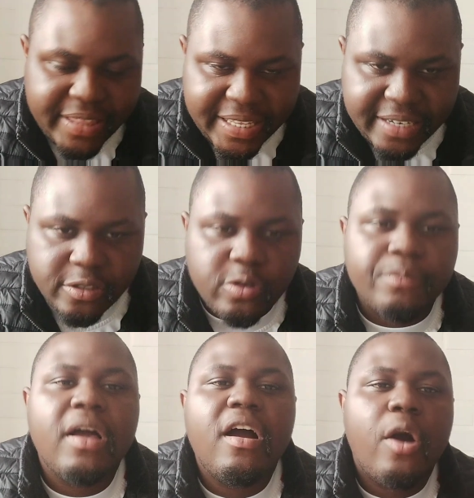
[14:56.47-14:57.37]
So
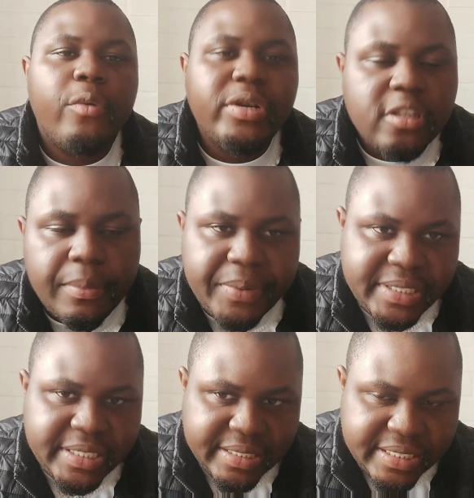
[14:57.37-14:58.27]
I always tell my patient
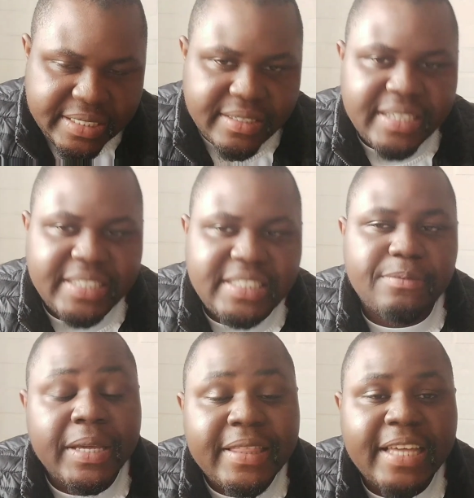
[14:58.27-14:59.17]
this: it's better
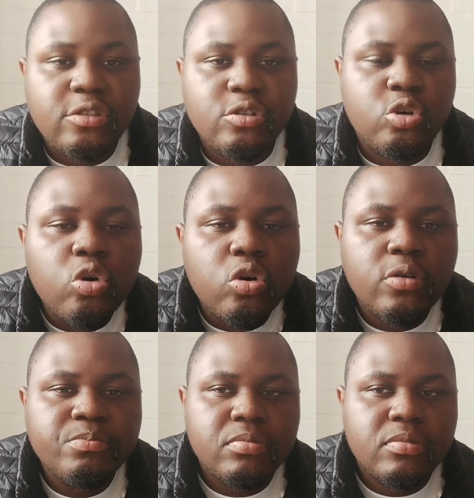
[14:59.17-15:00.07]
you cook
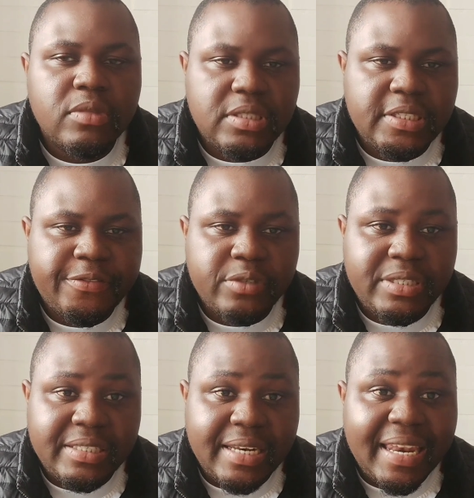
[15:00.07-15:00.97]
this food
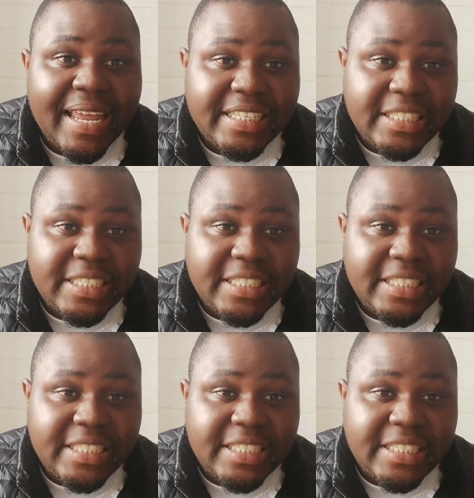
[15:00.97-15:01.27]
in large